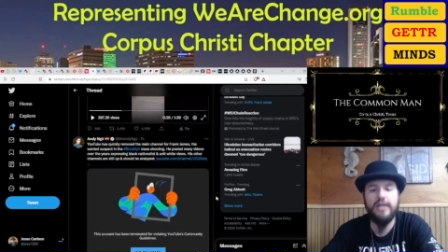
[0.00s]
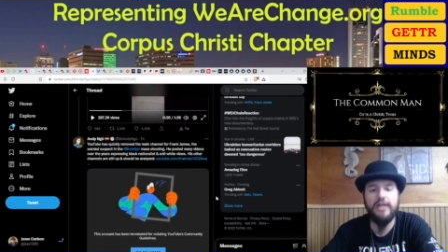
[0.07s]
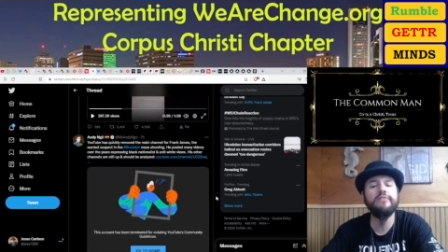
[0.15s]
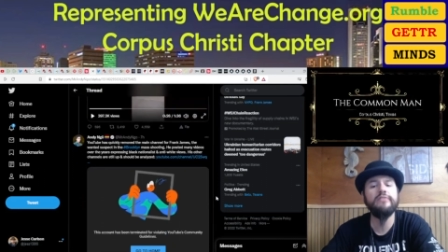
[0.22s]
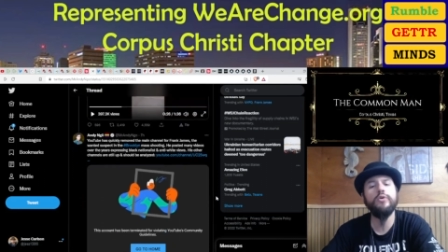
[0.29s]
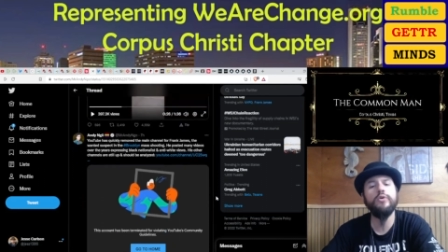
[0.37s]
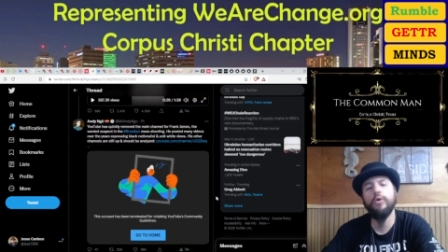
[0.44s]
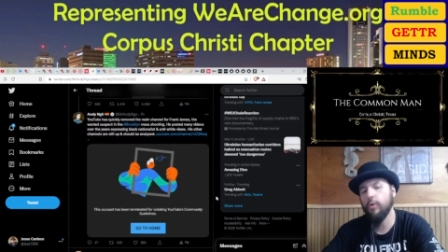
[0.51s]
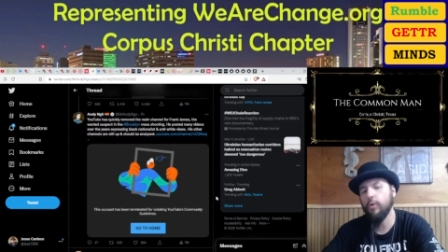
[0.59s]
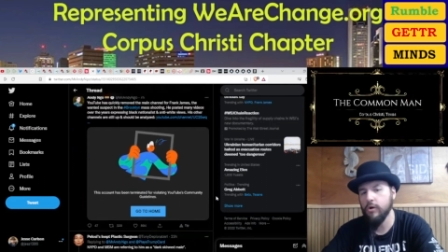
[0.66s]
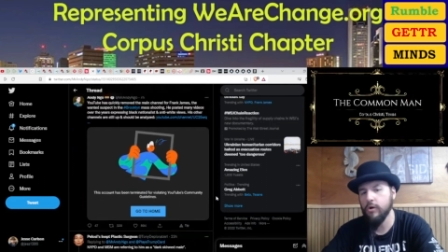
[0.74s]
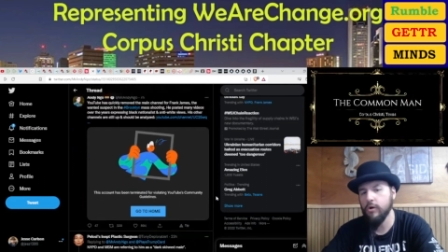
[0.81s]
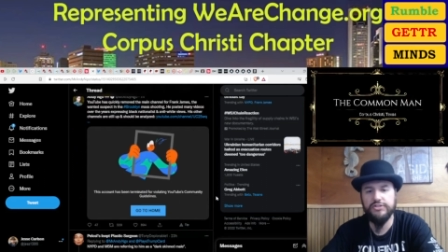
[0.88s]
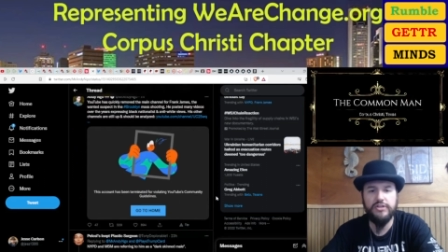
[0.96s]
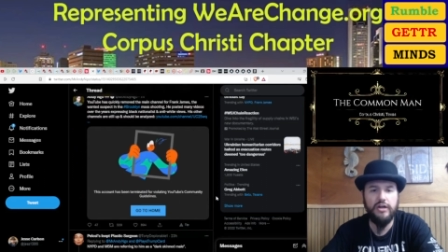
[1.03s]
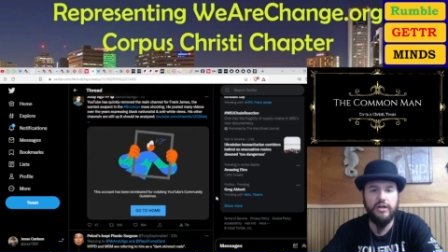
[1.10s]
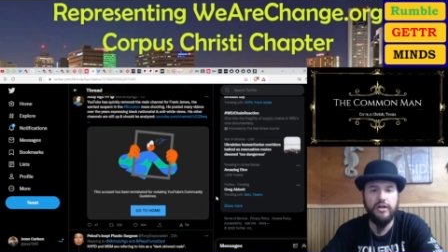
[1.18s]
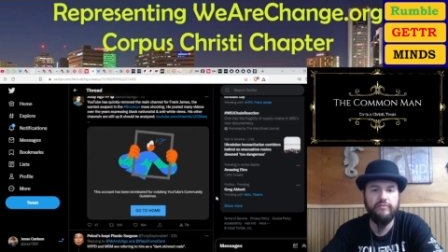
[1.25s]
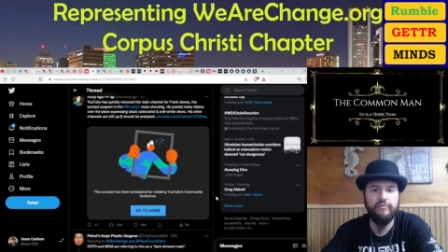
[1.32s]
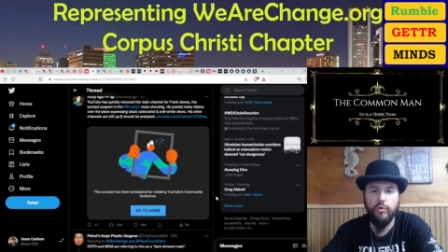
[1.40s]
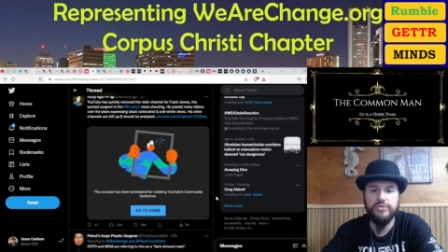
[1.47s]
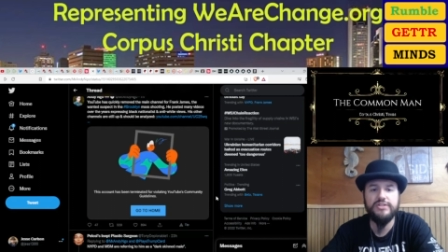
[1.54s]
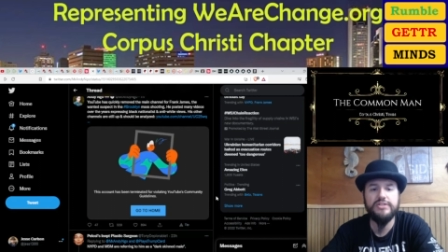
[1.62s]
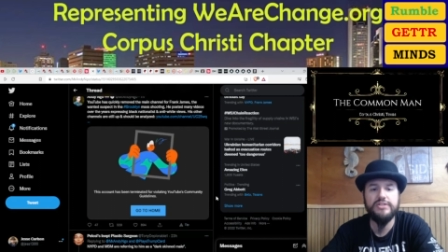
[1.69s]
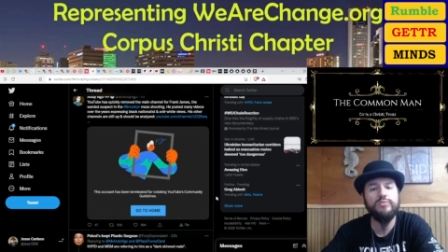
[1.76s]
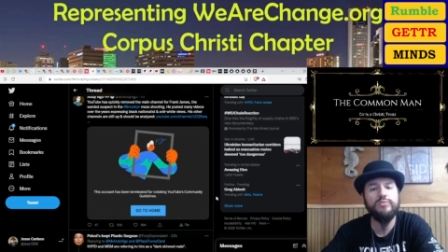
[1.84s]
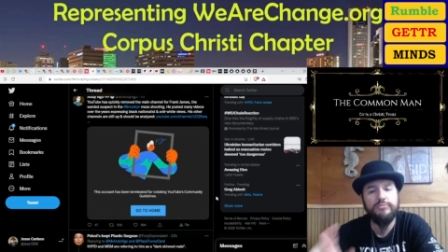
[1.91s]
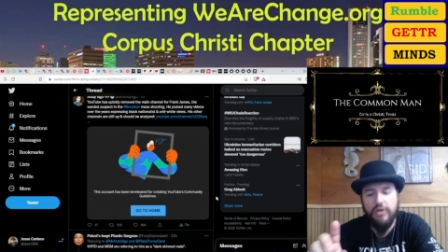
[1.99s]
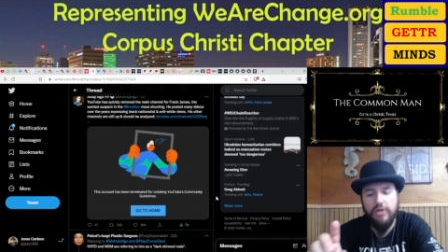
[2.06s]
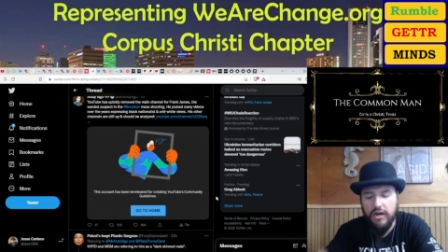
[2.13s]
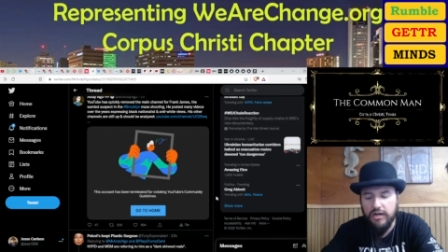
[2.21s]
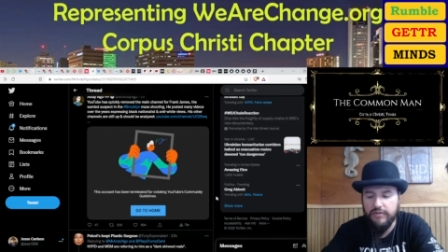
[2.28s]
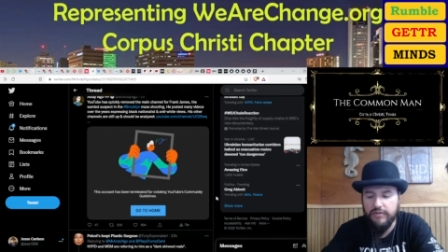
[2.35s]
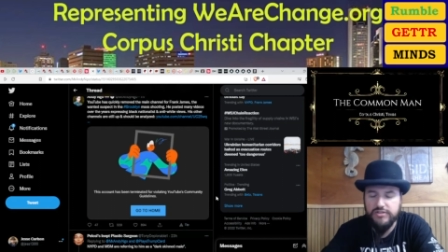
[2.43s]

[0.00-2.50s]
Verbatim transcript: And of course, of course, this is what I'm talking about.